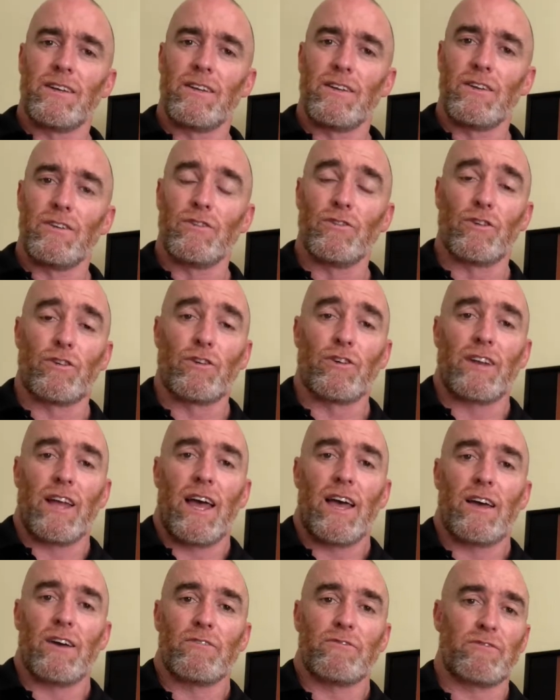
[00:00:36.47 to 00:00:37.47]
You could
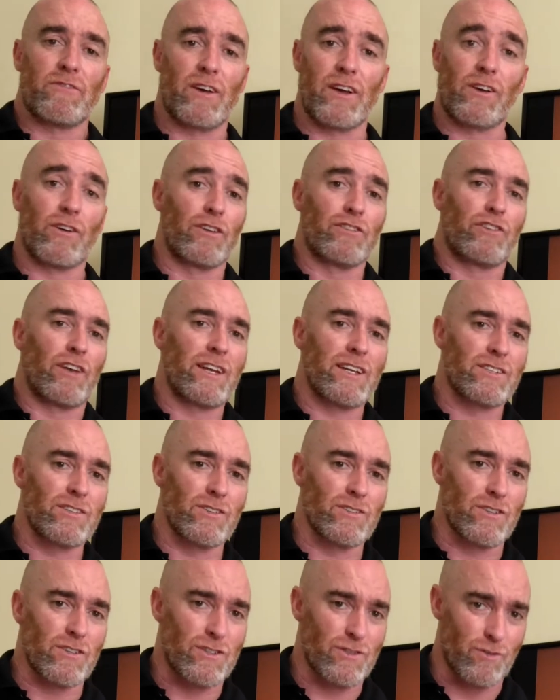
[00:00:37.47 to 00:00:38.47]
have a congenital
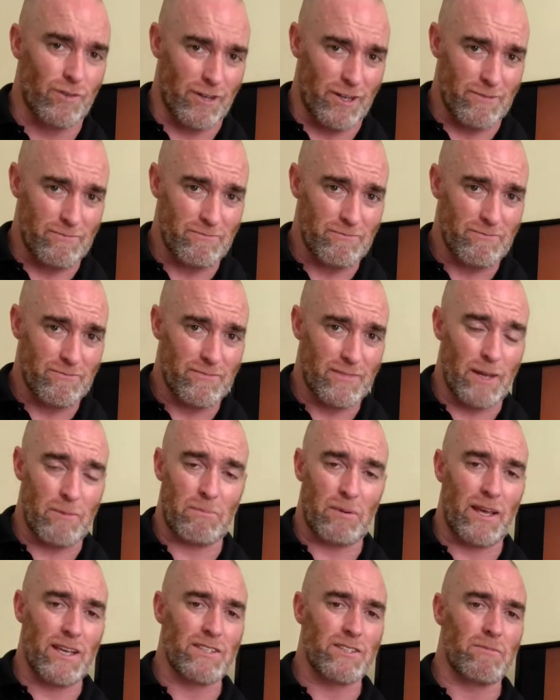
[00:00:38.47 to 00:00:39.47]
disorder that
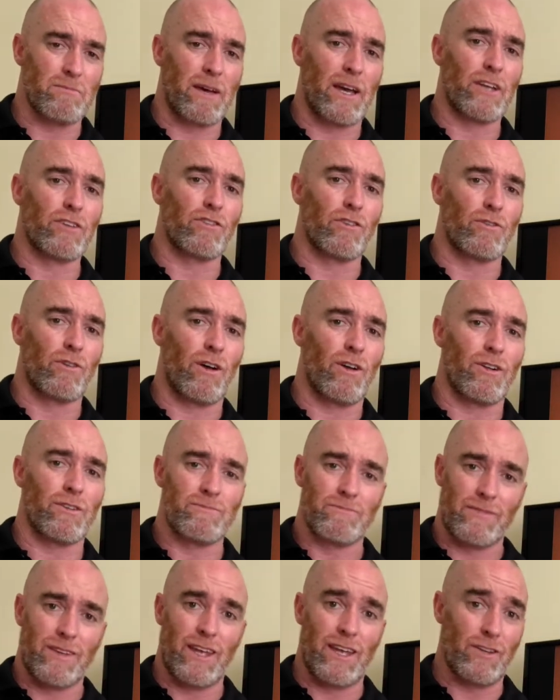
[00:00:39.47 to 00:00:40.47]
plays a major
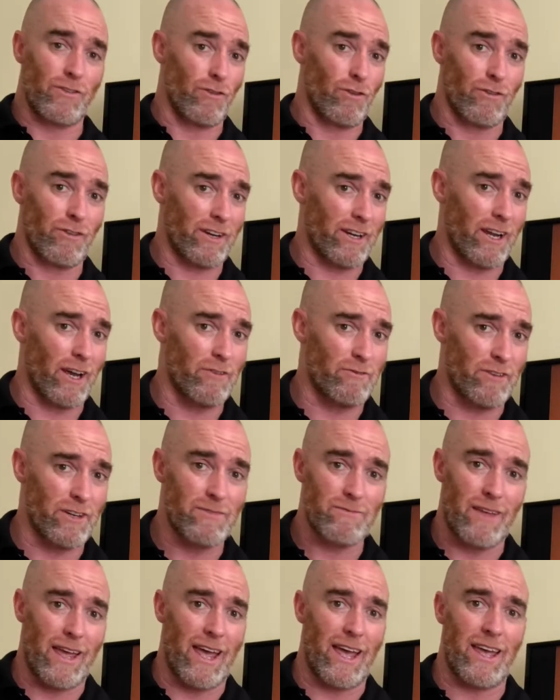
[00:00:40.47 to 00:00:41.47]
role in your
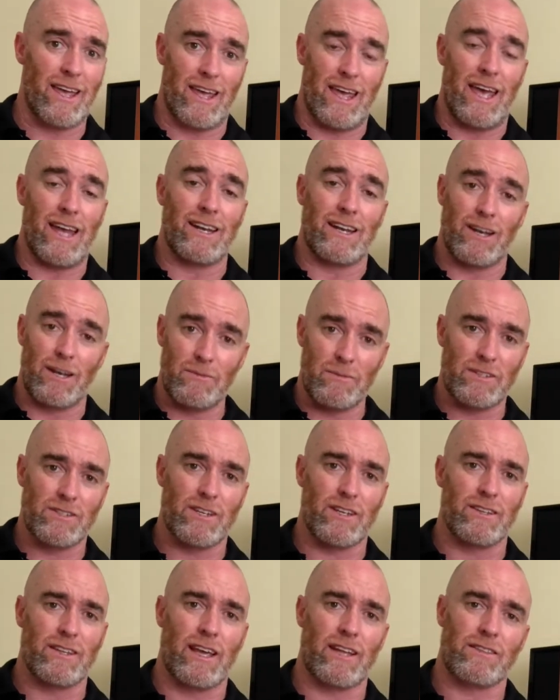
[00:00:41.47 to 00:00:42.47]
recovery and
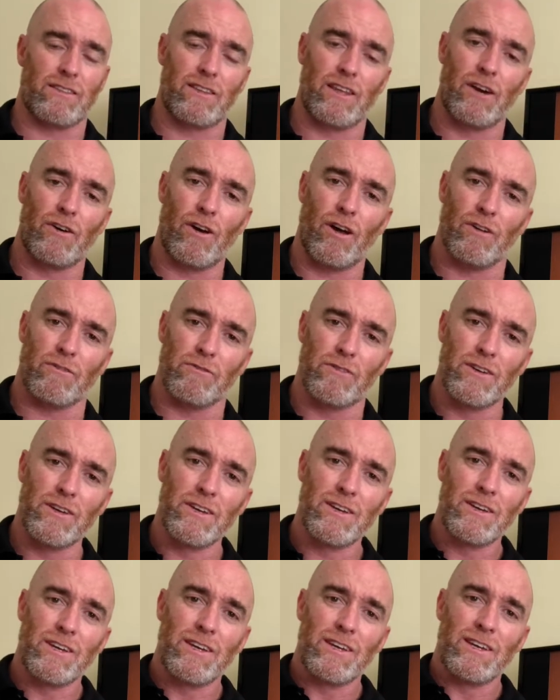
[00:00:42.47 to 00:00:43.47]
limiting that thereof.
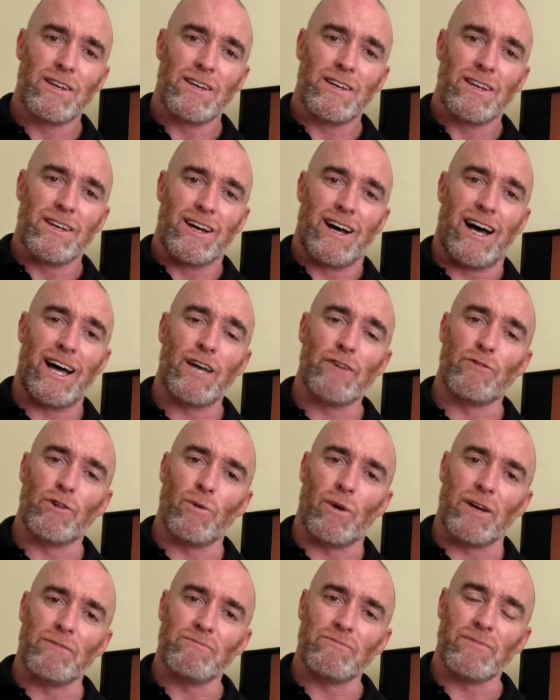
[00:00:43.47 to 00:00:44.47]
Hi
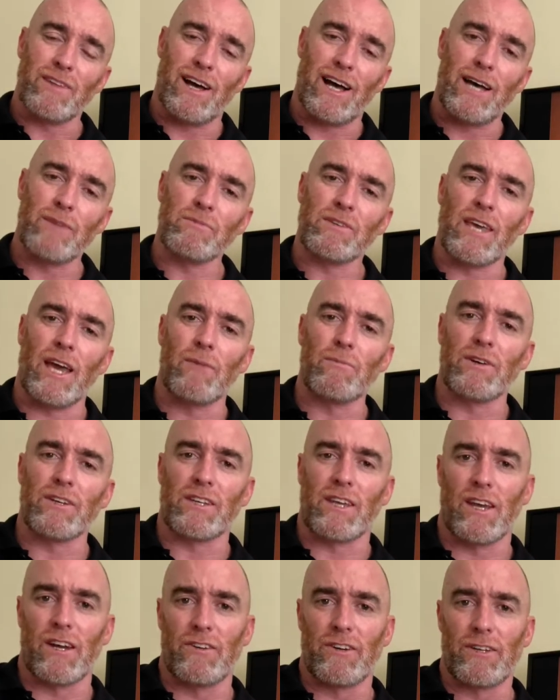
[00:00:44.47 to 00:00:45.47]
everyone, I'm
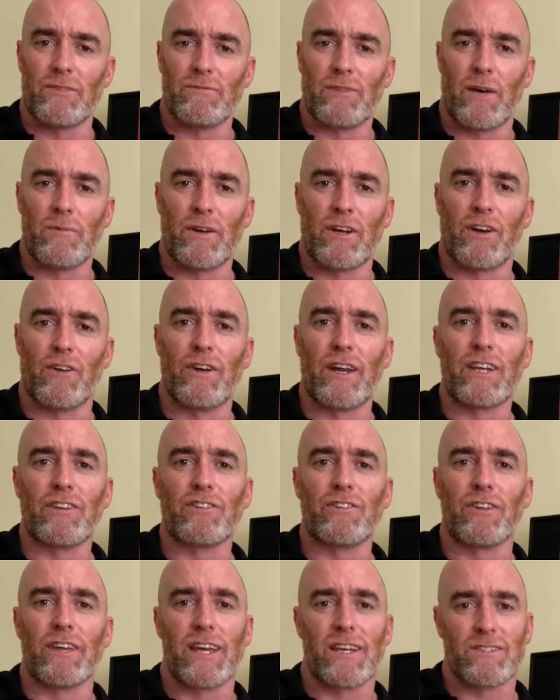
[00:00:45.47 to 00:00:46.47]
Carey. I'm a
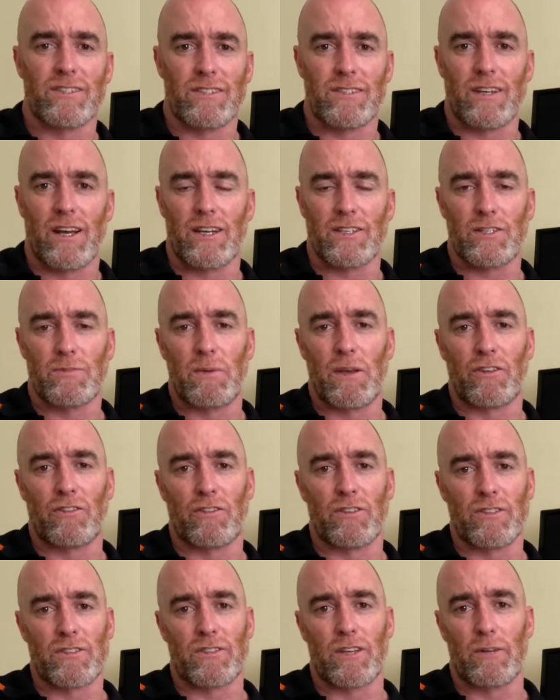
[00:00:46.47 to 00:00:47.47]
correctional exercise
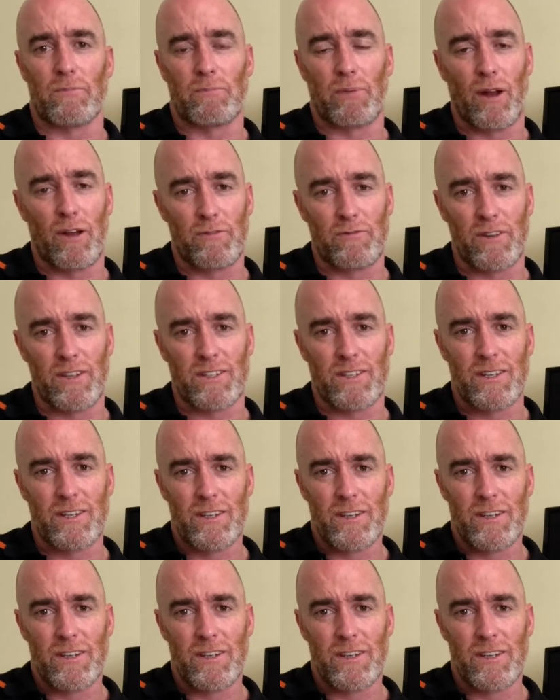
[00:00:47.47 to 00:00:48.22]
specialist at Profit,